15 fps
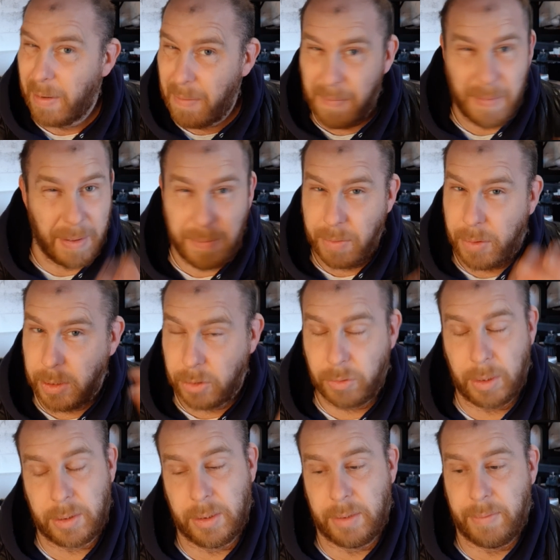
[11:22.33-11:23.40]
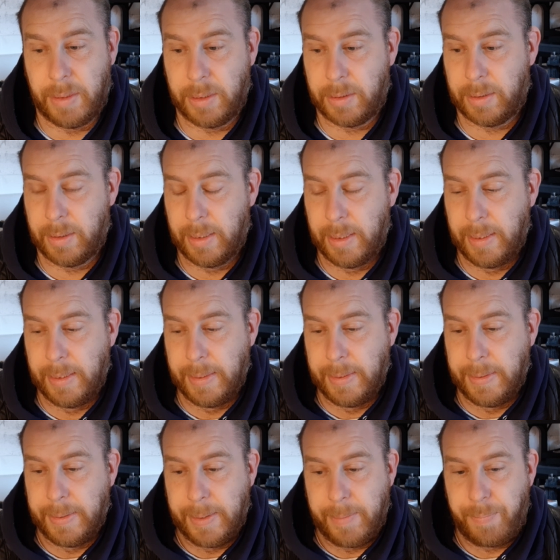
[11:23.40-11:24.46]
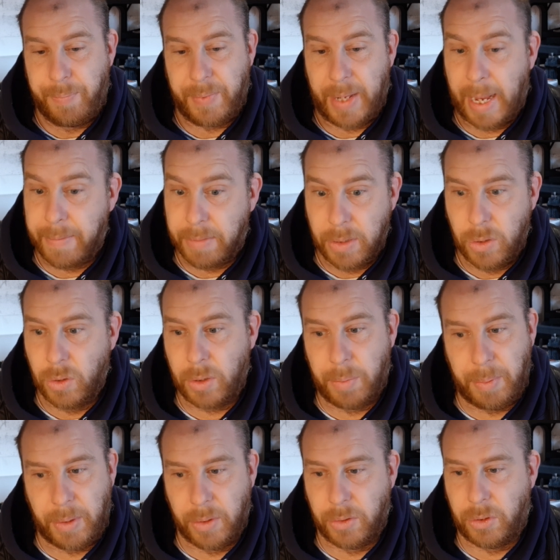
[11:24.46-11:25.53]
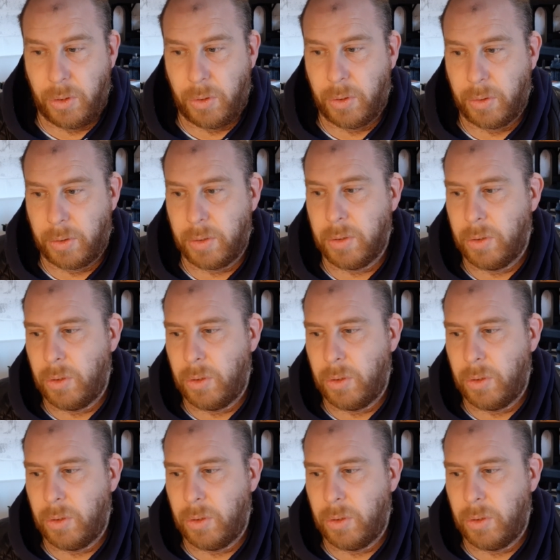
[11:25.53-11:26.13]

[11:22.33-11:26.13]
Flick through the instructions first and have a look, because you could